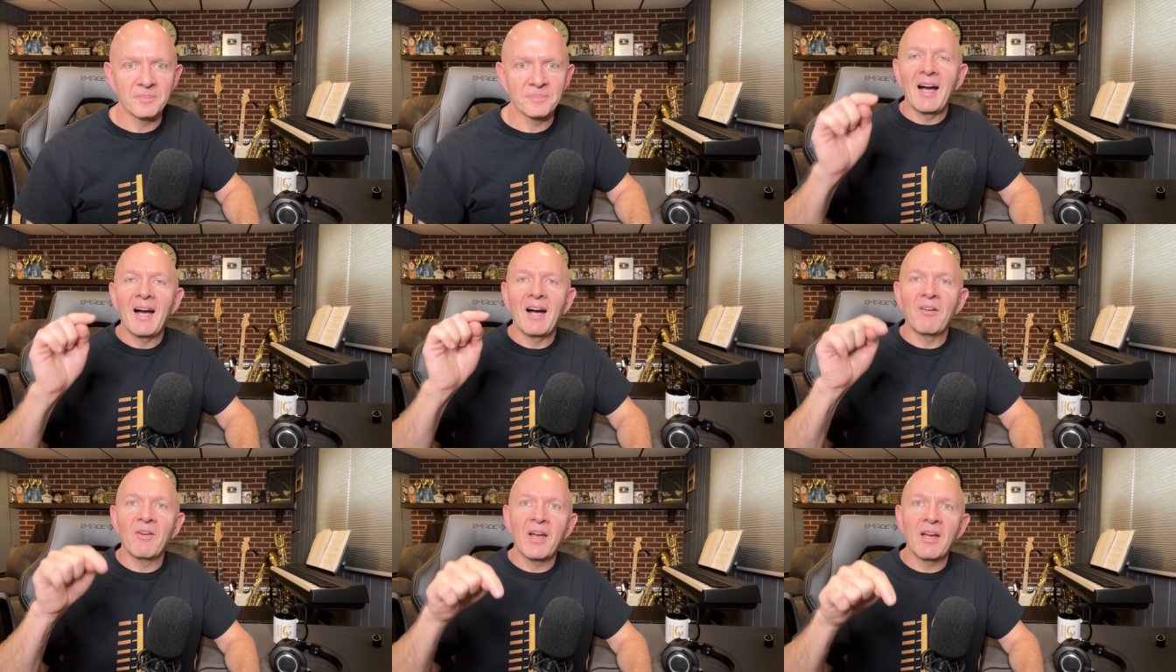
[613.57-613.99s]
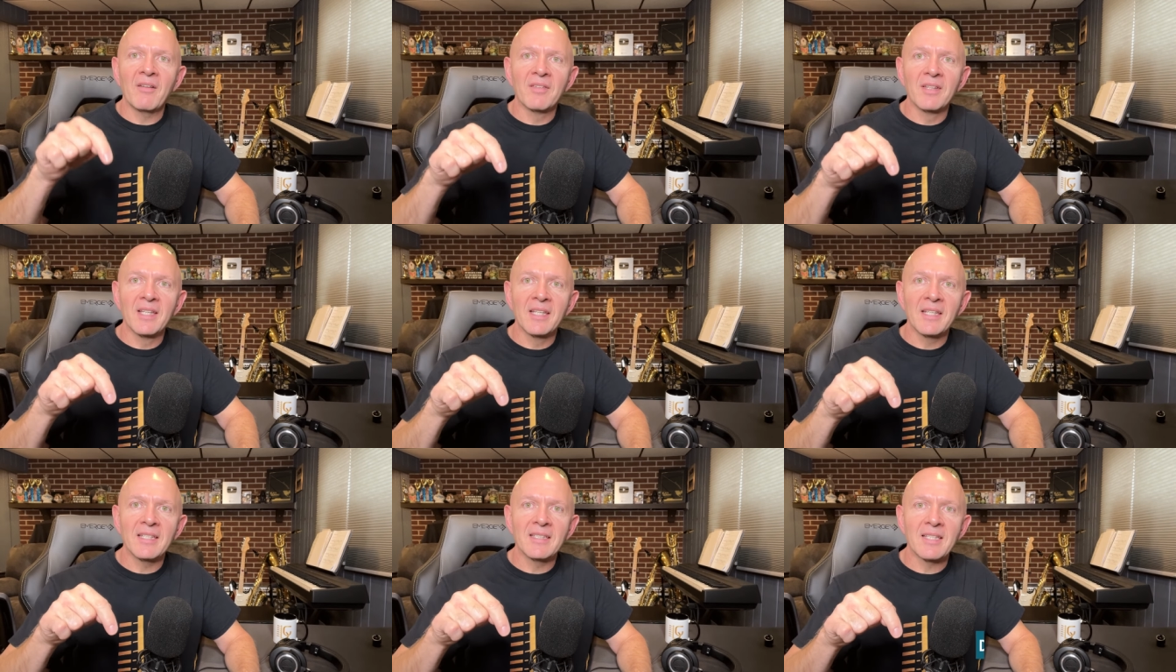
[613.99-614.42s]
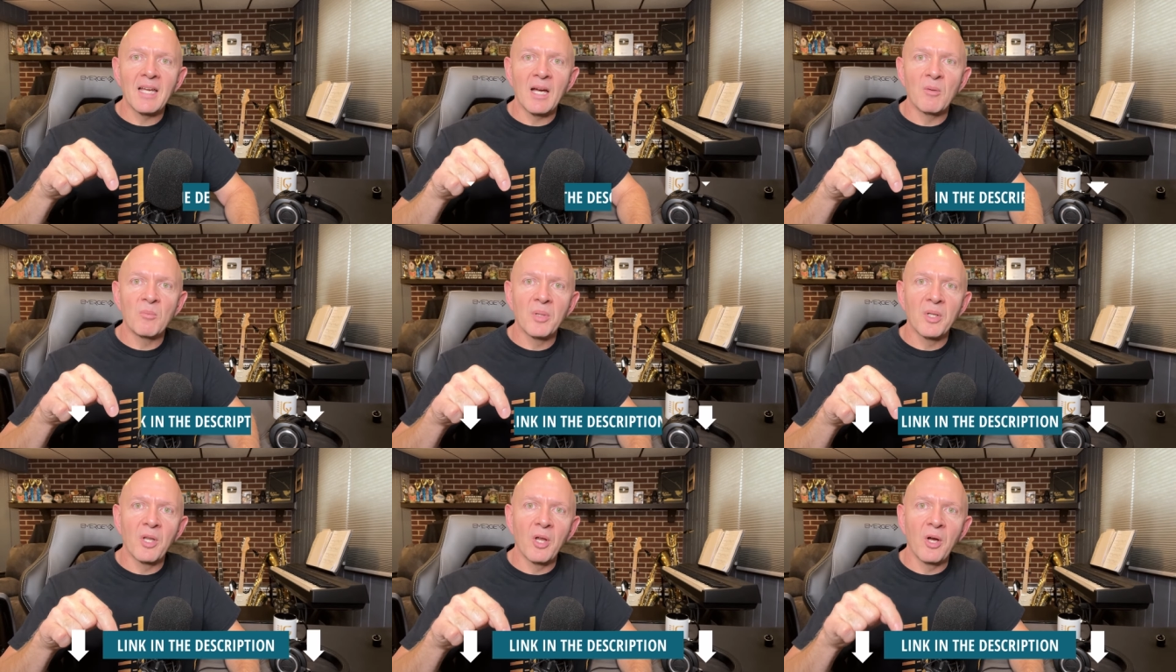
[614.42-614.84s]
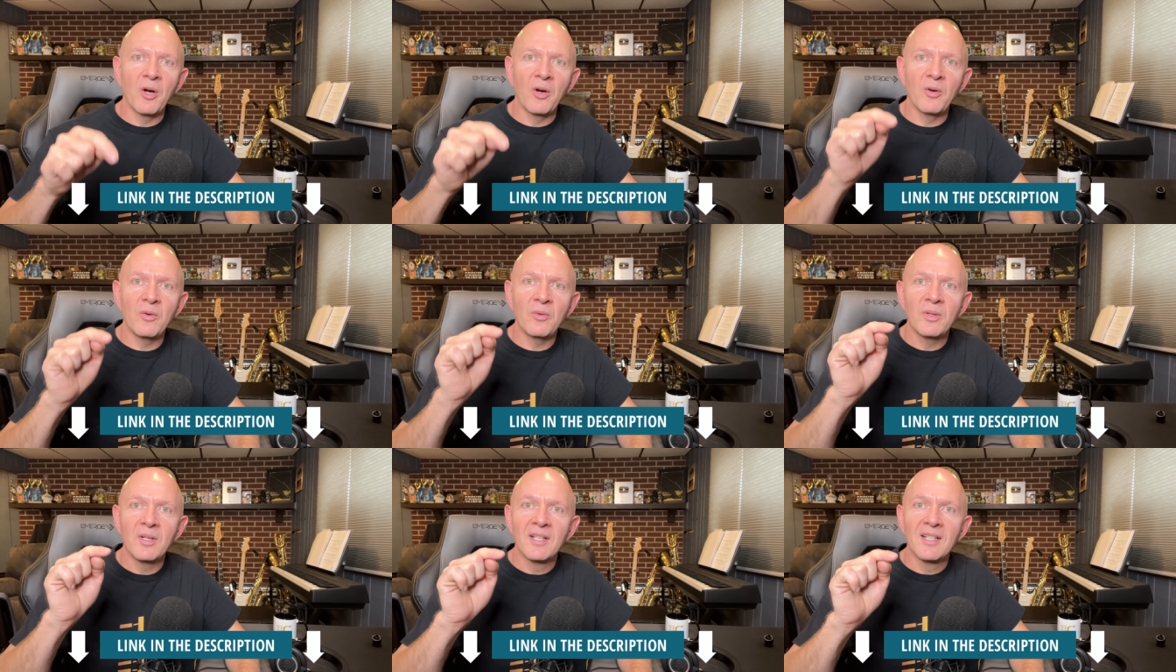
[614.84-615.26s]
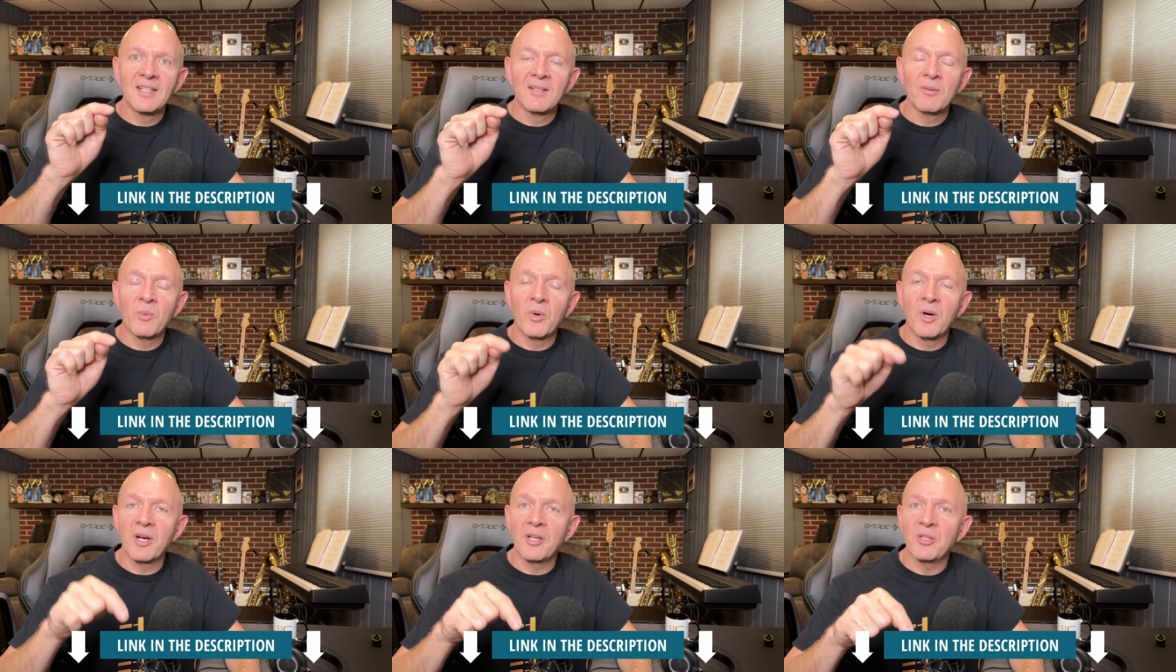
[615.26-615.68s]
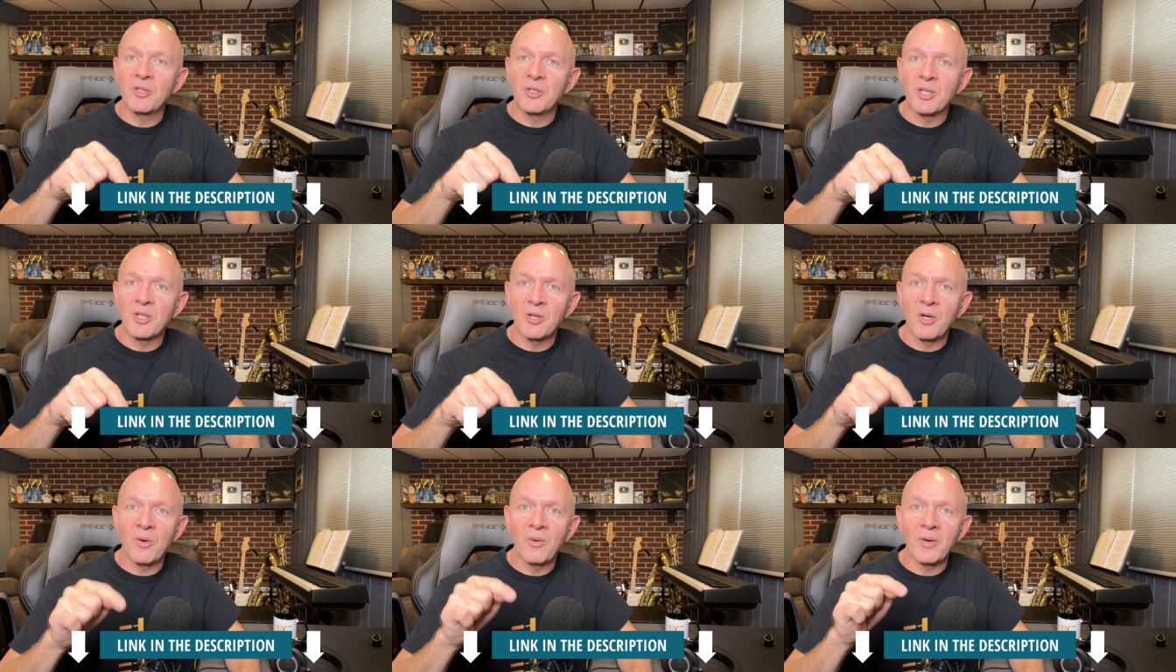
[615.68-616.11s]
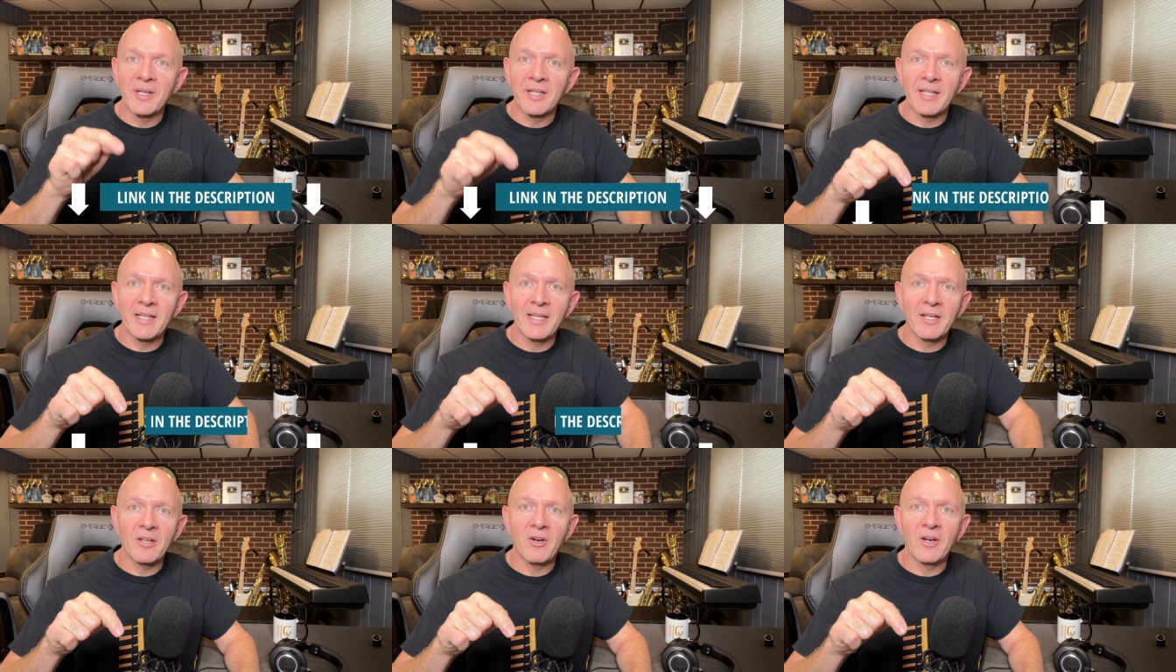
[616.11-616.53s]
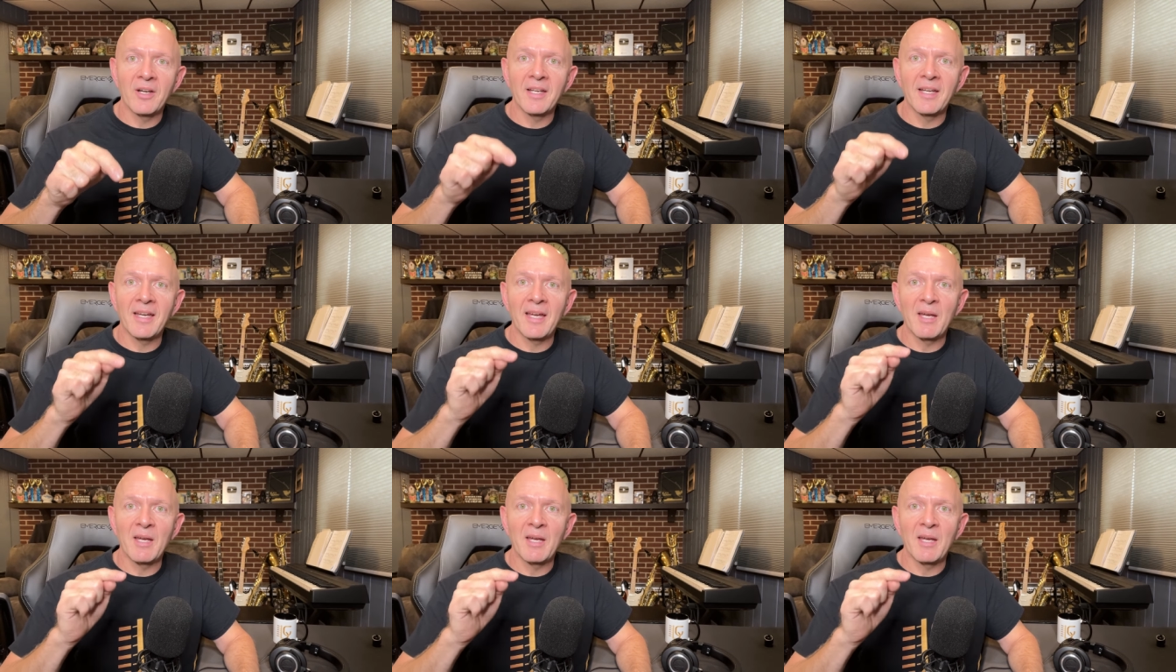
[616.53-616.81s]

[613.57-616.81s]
I'll have a link down below where you can go and click on it